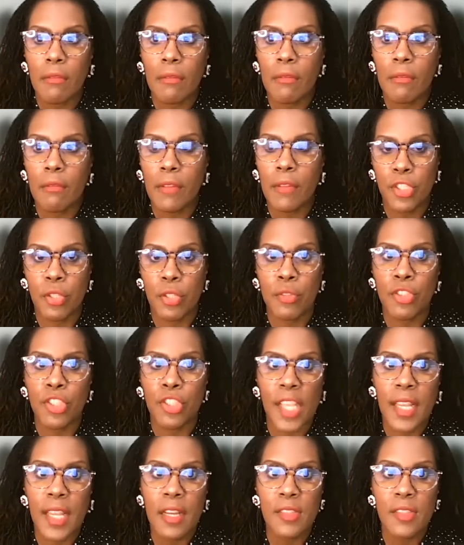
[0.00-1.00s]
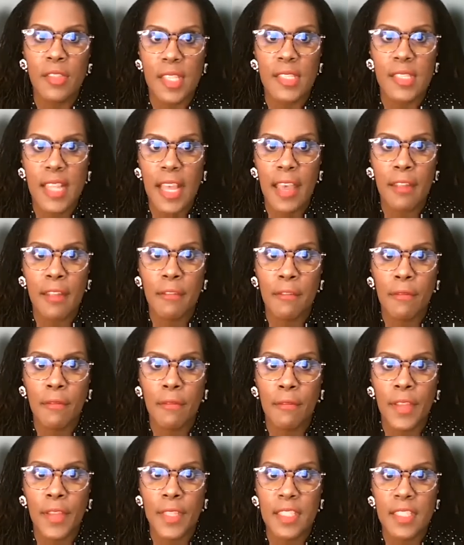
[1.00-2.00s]
Richard shares is that
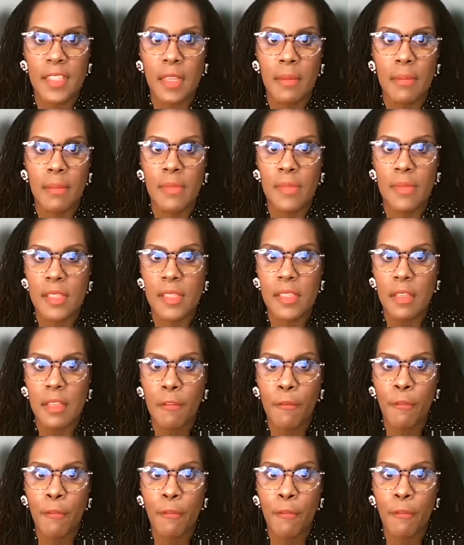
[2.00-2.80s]
victims